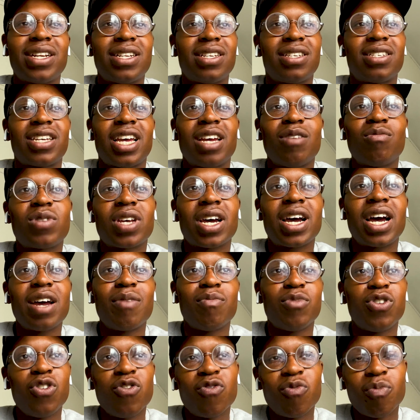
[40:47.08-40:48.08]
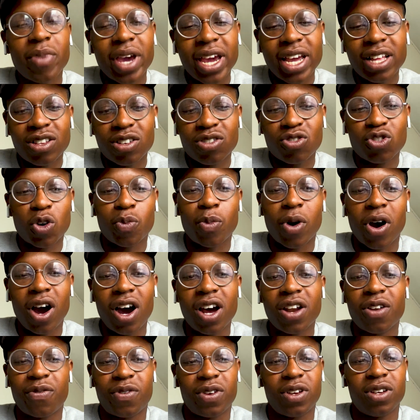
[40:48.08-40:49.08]
But at the same time, you've made the
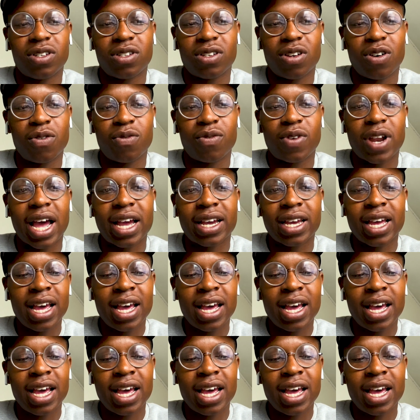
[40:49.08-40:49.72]
job harder for yourself.